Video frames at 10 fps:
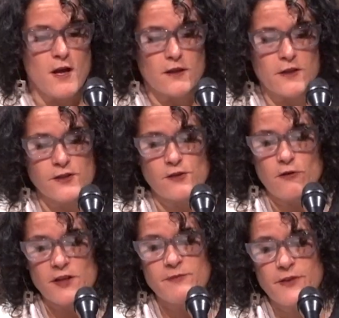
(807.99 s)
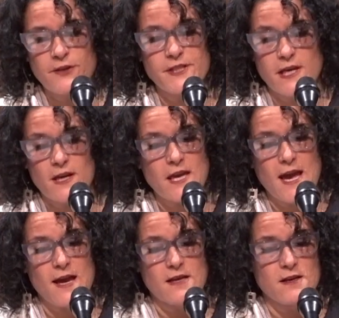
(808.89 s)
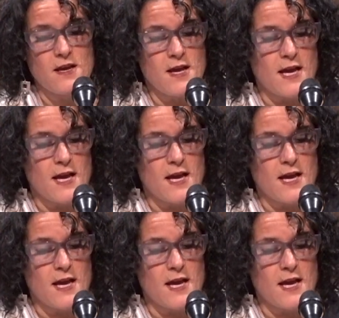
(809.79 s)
looked toward building again